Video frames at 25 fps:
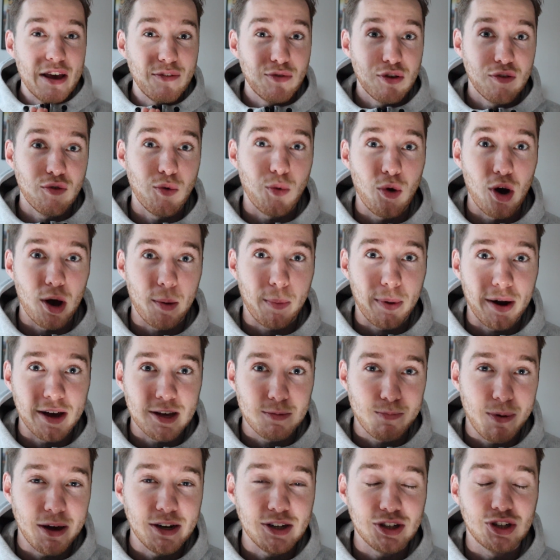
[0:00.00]
if you have a
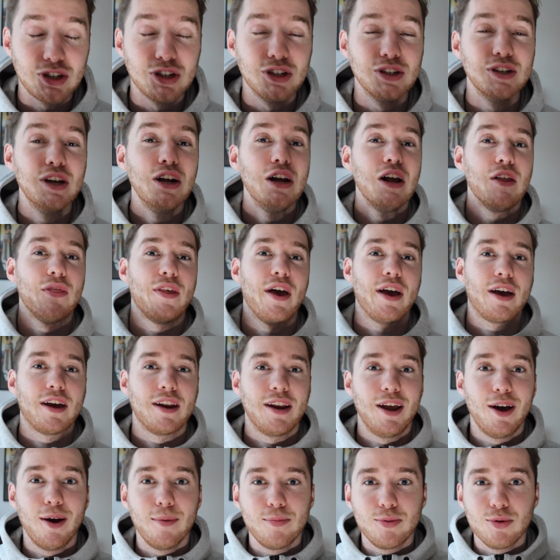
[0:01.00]
workplace pension, that
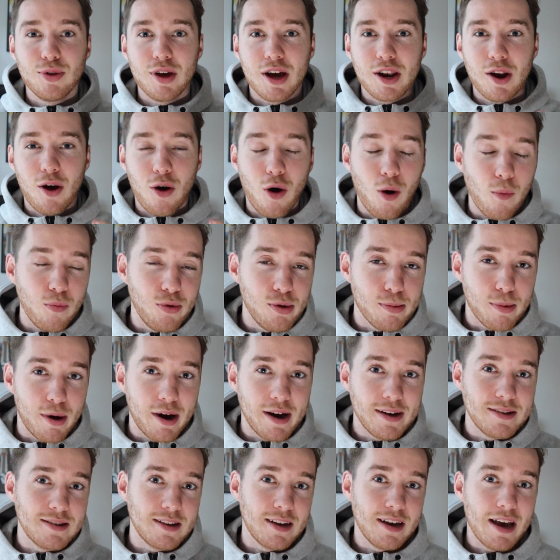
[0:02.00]
can help you then
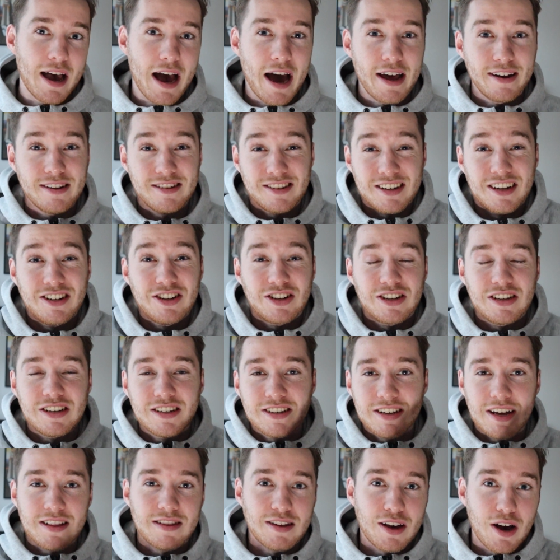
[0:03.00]
optimize it and essentially
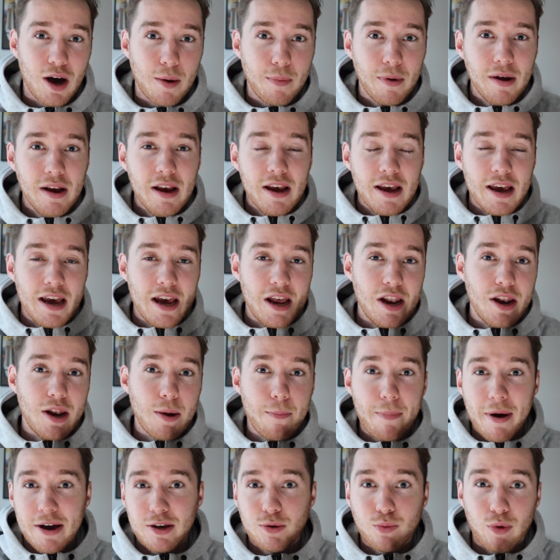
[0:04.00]
set it up in
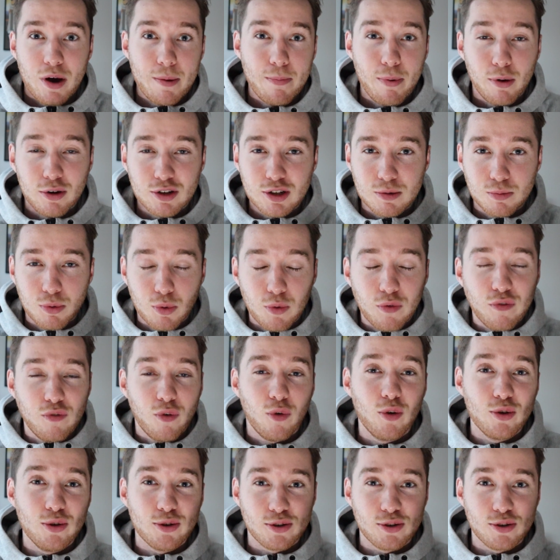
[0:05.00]
the best way possible for